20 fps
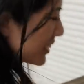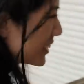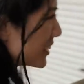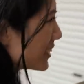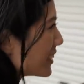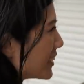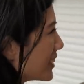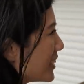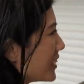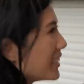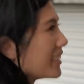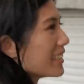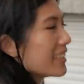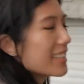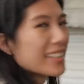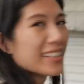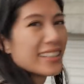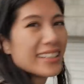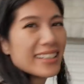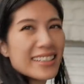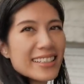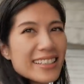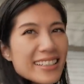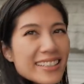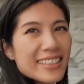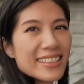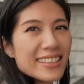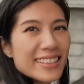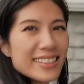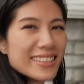Yeah, I remember that Wellington
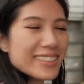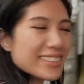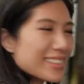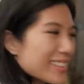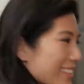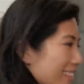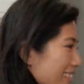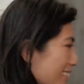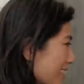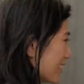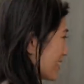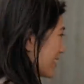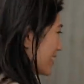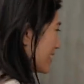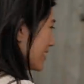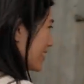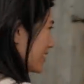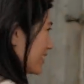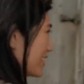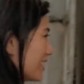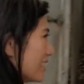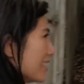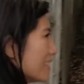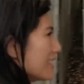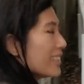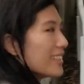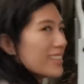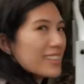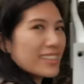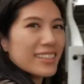is really easy to get around, which is
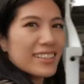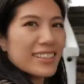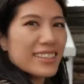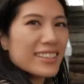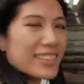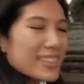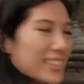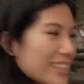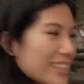what I like about